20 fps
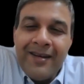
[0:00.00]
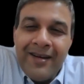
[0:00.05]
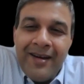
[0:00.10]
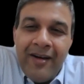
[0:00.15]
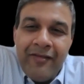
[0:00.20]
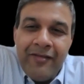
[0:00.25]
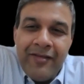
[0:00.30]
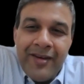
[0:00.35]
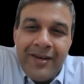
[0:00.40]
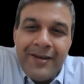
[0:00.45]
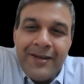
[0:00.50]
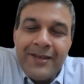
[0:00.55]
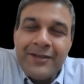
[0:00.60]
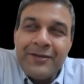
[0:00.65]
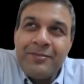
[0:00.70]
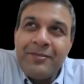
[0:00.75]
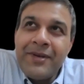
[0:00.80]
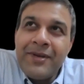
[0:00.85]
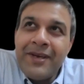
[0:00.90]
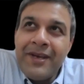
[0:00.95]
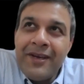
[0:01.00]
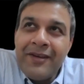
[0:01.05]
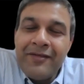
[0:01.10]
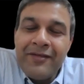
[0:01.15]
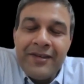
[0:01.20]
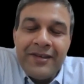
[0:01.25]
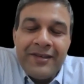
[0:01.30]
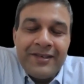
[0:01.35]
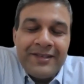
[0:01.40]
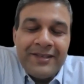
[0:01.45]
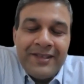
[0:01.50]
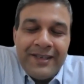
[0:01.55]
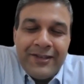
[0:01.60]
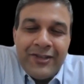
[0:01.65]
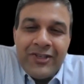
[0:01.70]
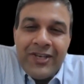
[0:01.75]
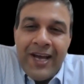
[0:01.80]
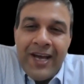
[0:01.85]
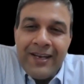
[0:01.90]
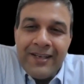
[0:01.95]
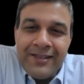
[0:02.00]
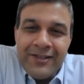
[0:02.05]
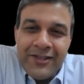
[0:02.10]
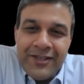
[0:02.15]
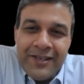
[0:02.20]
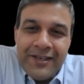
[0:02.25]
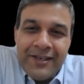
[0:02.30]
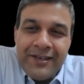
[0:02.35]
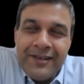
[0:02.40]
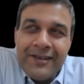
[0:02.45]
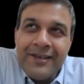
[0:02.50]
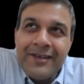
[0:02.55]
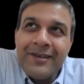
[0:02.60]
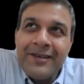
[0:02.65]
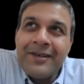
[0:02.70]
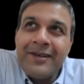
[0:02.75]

awareness, behaviors, and challenging